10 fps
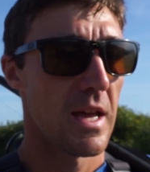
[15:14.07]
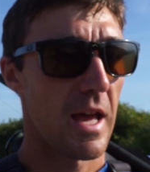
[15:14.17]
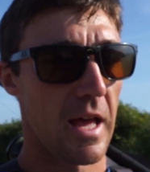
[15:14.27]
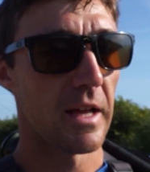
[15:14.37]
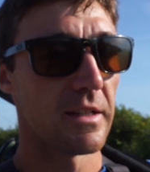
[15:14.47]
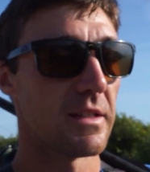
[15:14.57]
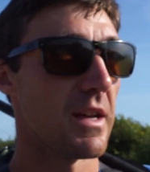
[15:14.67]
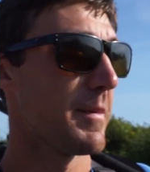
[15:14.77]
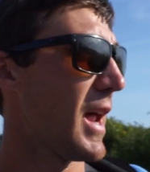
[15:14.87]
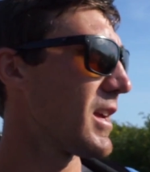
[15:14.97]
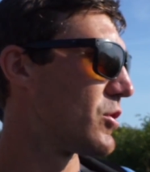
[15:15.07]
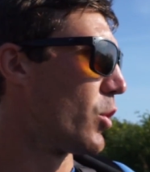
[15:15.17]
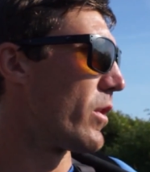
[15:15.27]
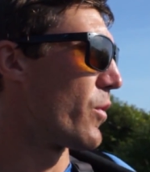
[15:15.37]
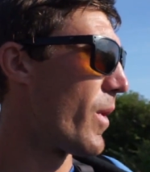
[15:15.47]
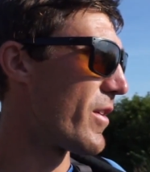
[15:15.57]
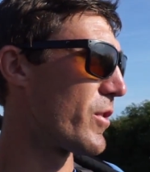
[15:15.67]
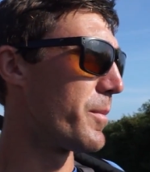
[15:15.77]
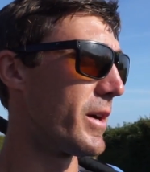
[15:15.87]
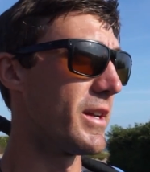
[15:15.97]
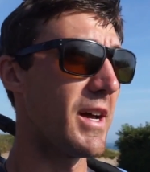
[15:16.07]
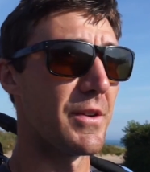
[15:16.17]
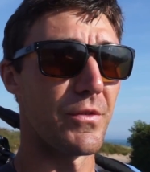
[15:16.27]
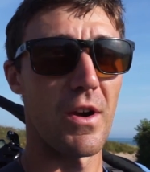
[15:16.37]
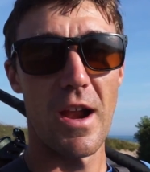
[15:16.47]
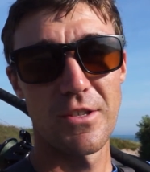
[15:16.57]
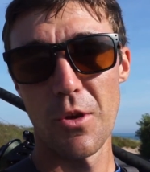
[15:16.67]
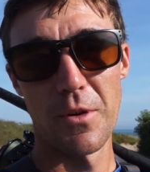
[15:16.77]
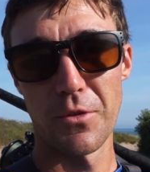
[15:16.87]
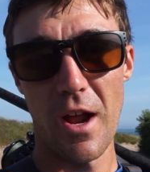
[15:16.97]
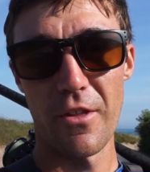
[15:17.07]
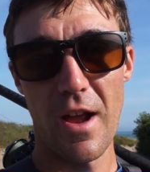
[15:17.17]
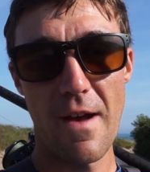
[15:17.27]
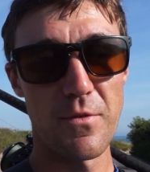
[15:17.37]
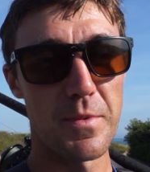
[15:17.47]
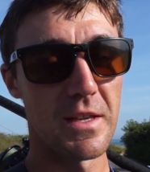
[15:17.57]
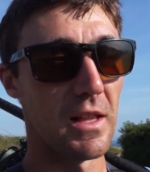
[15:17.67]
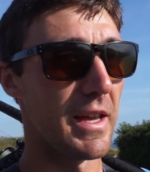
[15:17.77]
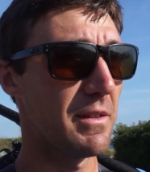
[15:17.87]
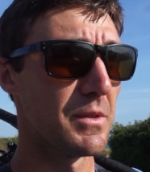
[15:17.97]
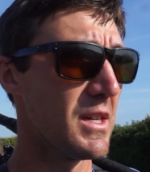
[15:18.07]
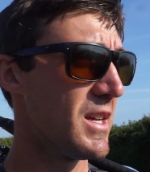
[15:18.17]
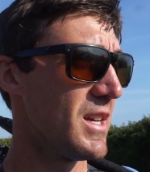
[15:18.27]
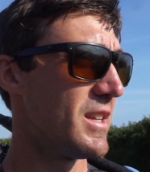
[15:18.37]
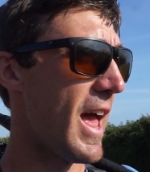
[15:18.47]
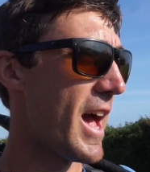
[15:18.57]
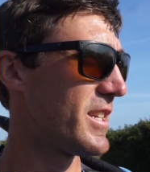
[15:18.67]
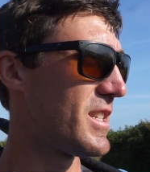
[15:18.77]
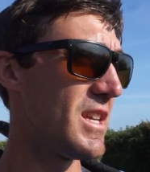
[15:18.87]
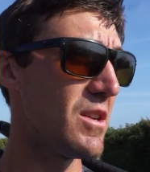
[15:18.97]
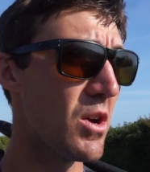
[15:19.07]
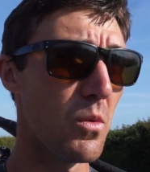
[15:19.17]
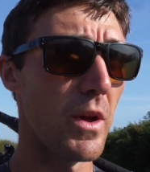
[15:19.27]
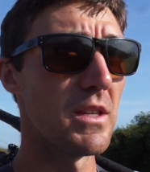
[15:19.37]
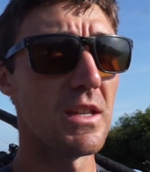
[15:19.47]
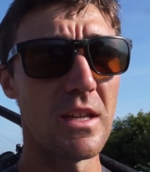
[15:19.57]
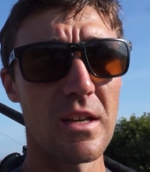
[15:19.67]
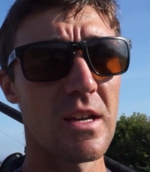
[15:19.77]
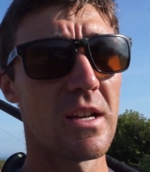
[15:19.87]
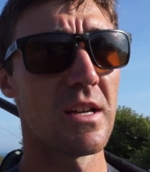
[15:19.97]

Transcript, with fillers: And I mean, I enjoy the weather, but I'd so much rather have it be like nasty, windy,